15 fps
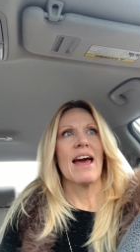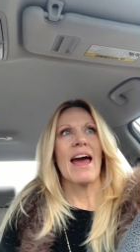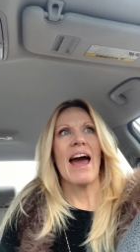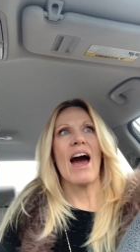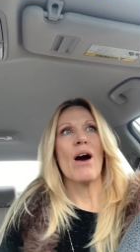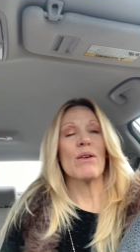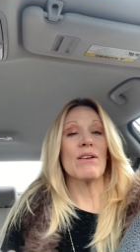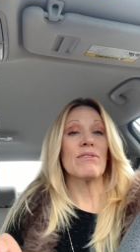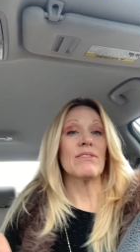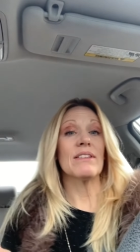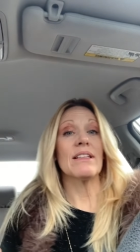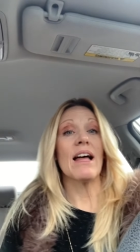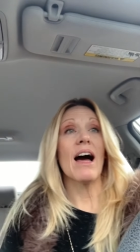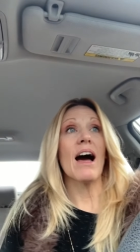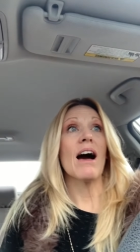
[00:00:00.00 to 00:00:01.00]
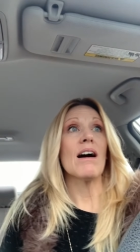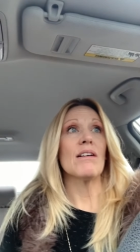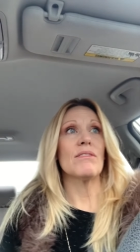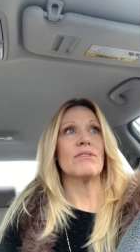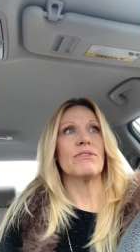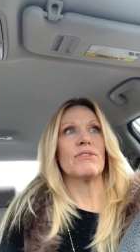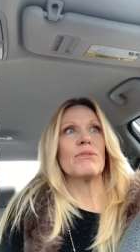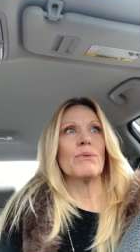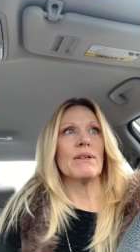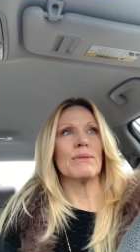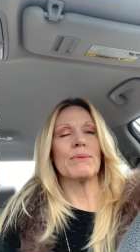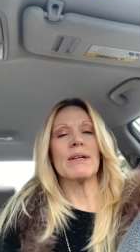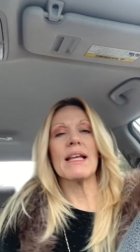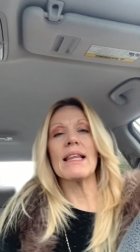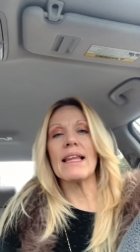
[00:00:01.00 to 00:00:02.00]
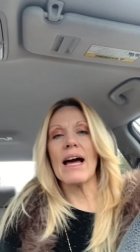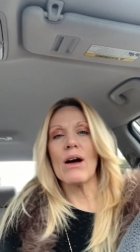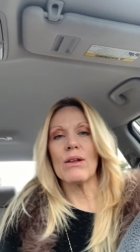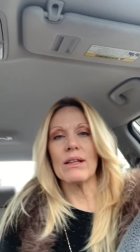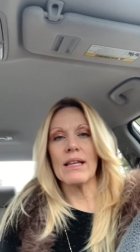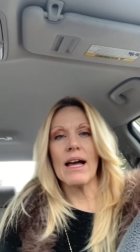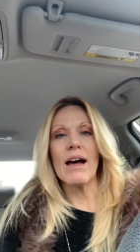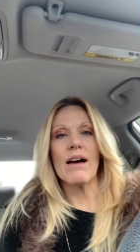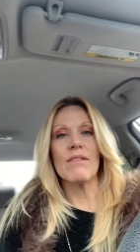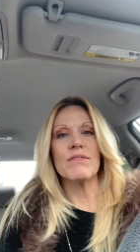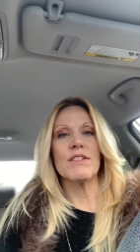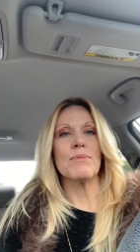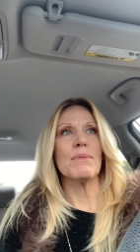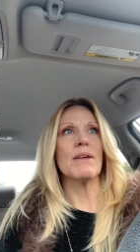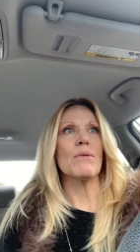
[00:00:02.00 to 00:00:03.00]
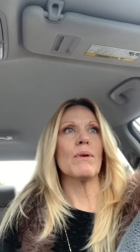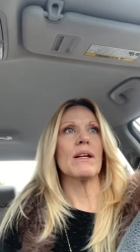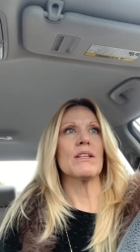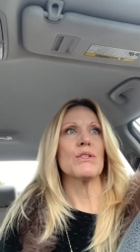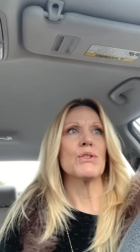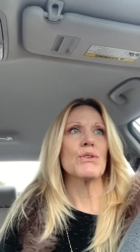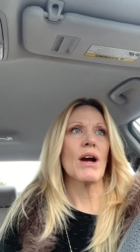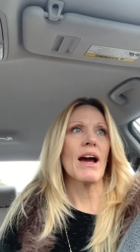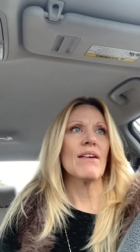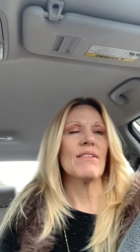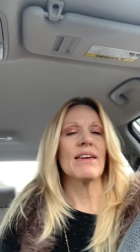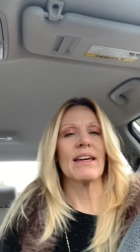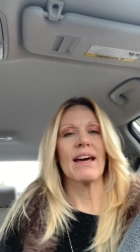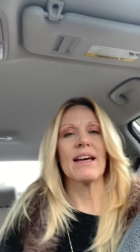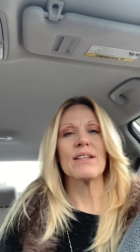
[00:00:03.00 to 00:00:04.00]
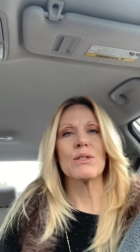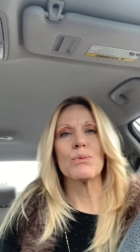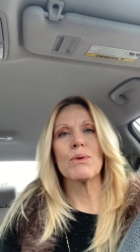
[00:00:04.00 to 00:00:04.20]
out of love, when we allow love to be what is driving us,